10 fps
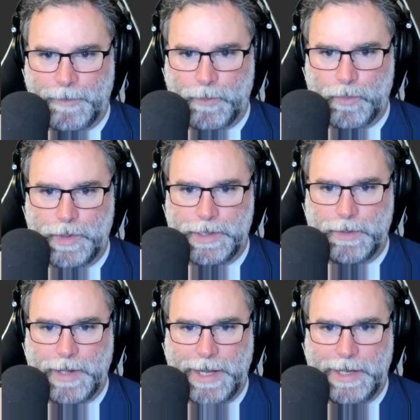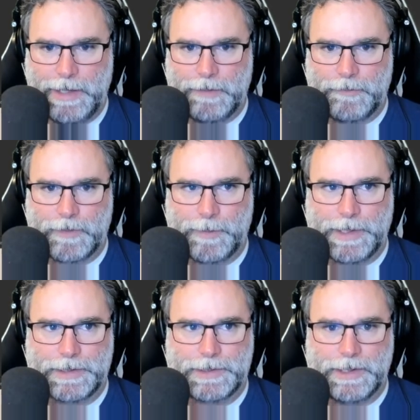What are you hiding from
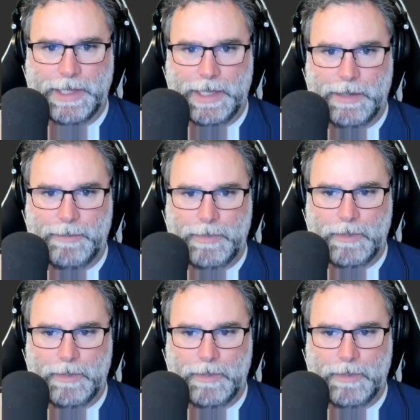us, game?